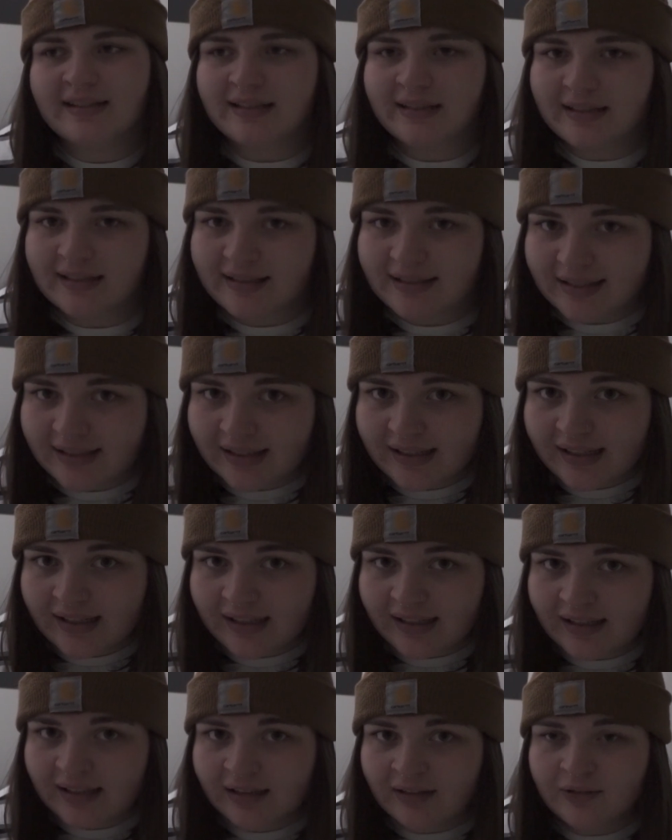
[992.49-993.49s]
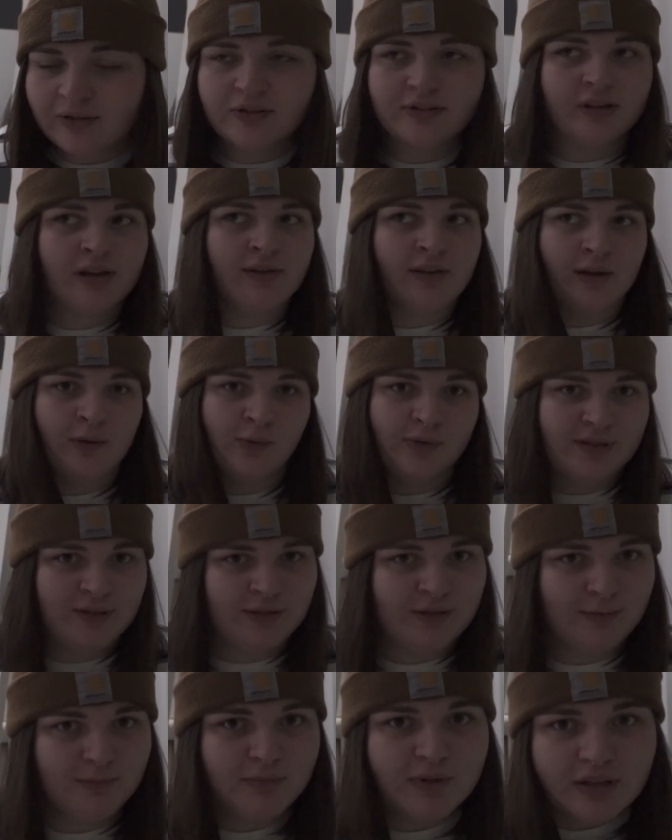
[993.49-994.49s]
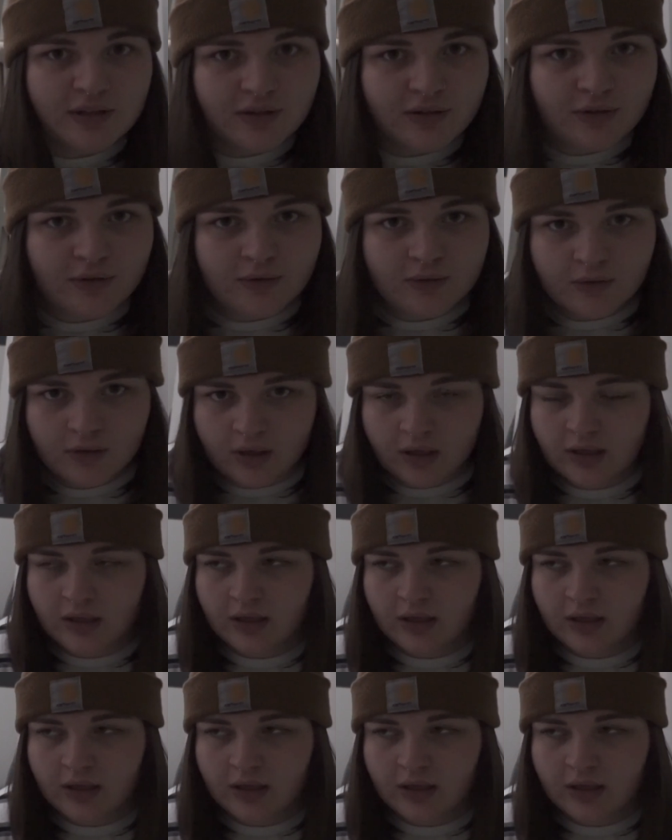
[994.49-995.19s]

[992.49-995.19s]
in the city, understand like what's on the menu,